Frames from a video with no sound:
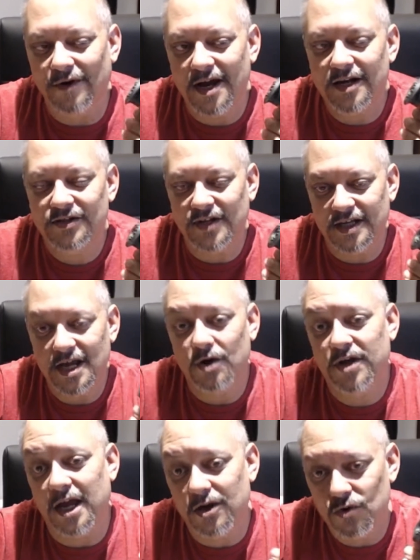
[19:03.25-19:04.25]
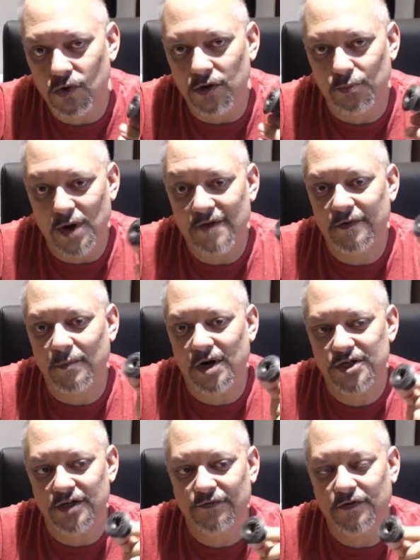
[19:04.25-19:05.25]
It's like, yeah, okay, cool. The profit
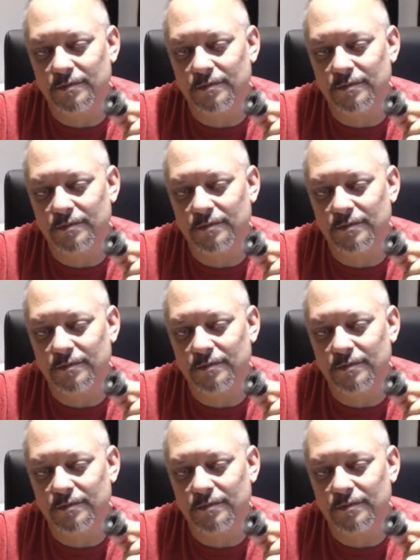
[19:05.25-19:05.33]
margin from